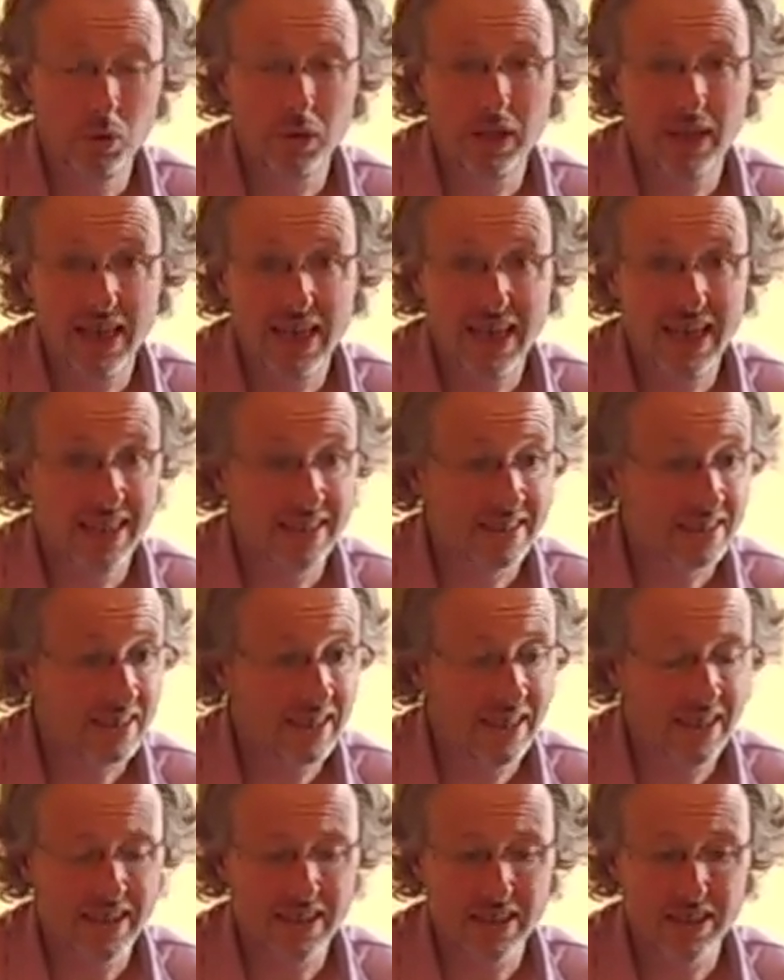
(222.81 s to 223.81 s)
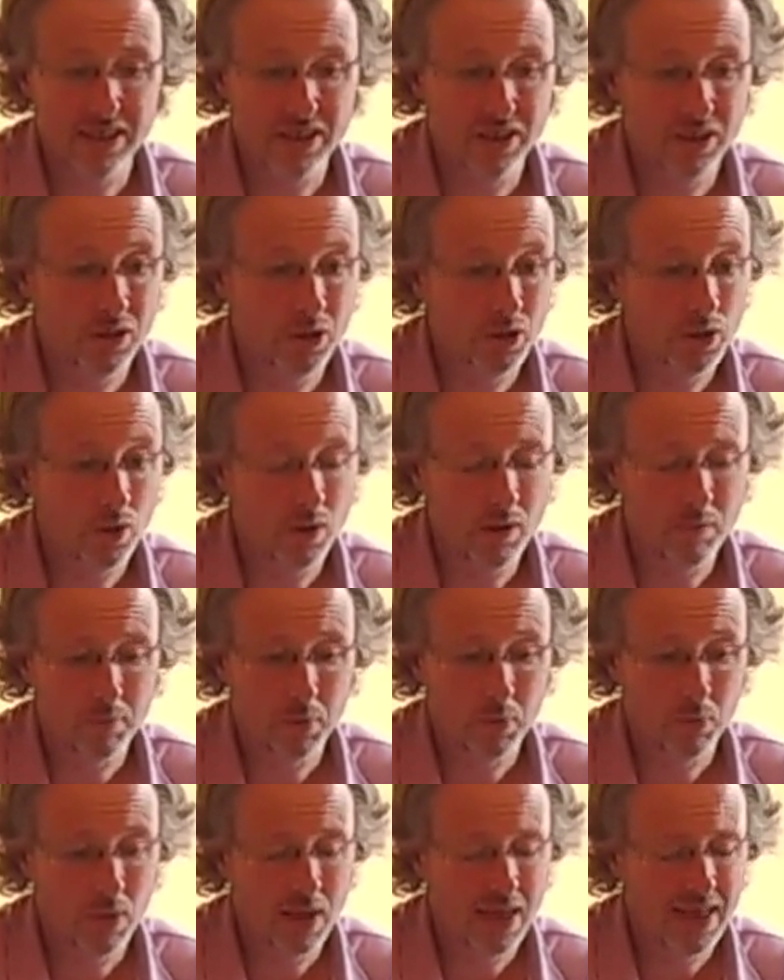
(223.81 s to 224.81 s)
cares? It is an
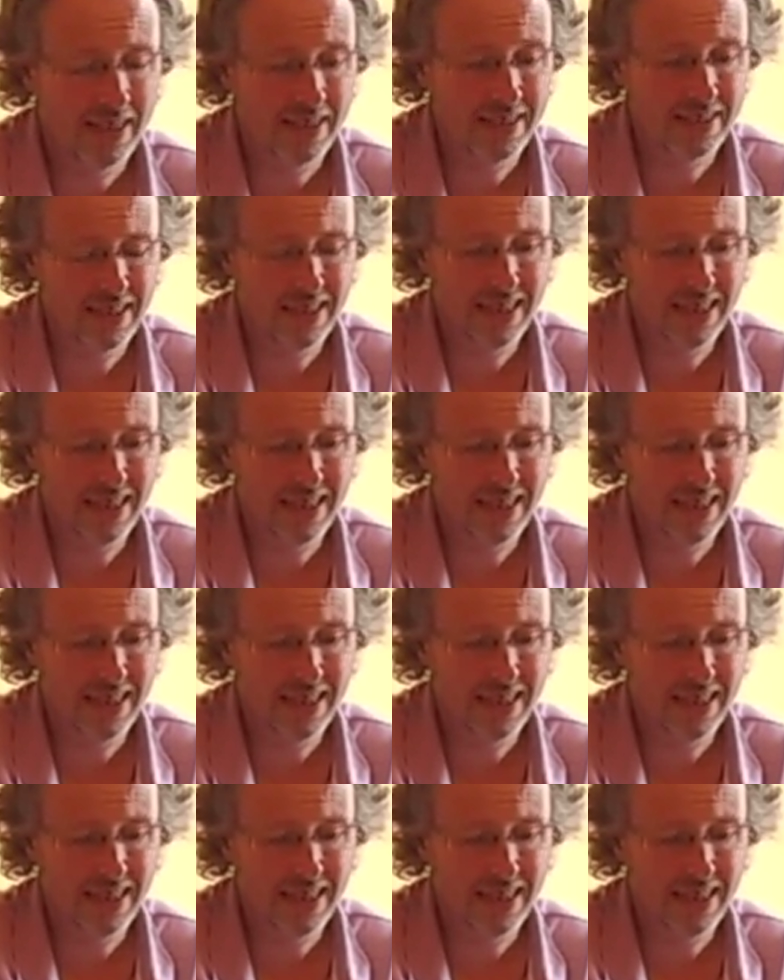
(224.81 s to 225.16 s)
enjoyable ride,